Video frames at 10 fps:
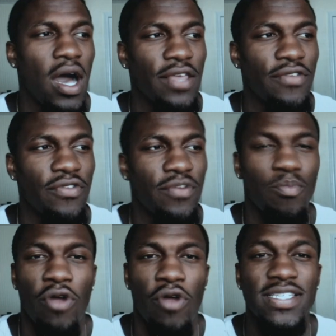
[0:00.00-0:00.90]

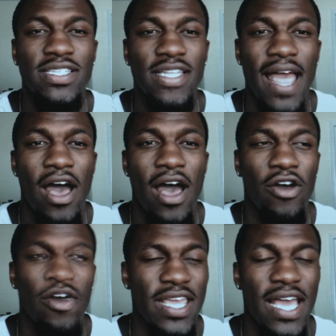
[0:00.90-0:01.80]
Even Bryson
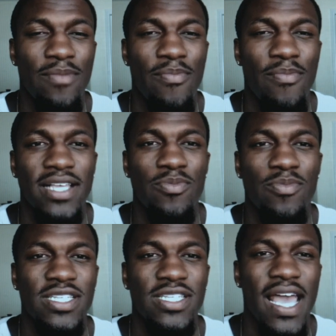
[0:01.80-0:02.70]
now, he had the
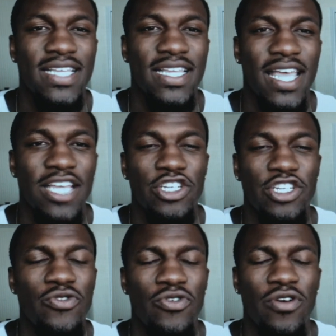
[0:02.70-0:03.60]
basketball in his hands at the age of
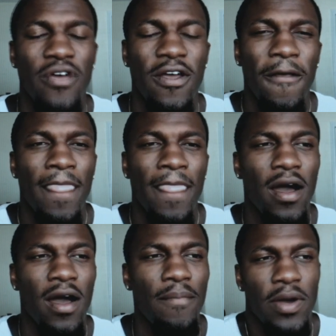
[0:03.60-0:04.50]
2.
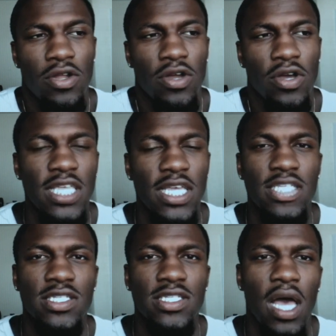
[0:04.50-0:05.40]
But
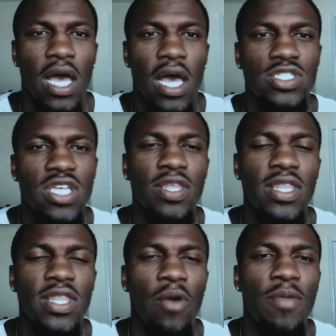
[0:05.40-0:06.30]
it's
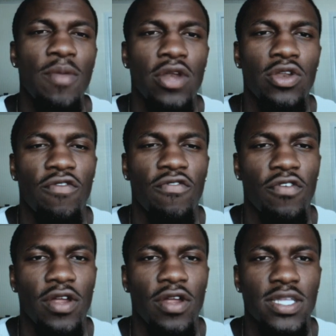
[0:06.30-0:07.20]
something that we bond
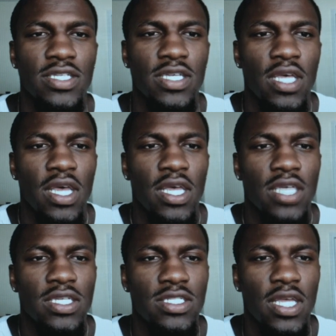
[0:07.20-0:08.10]
over. It's
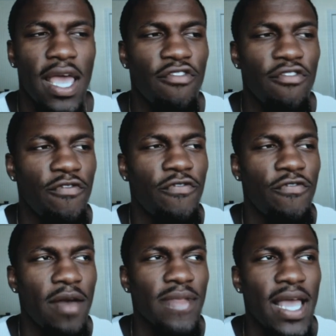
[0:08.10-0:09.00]
every
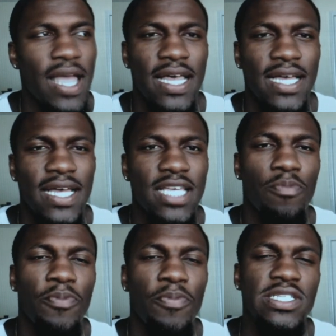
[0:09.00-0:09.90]
family has that
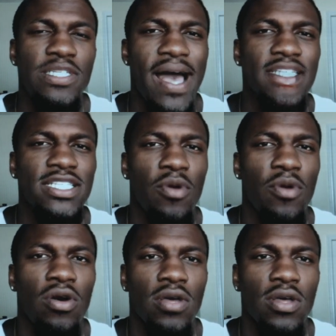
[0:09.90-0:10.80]
centerpiece, and
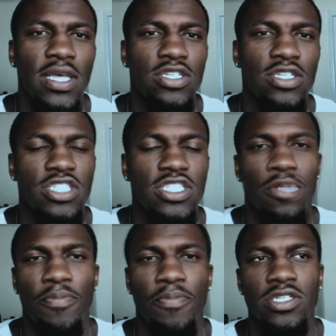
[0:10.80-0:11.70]
basketball is our
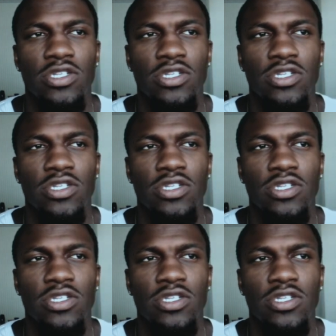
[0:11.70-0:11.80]
centerpiece.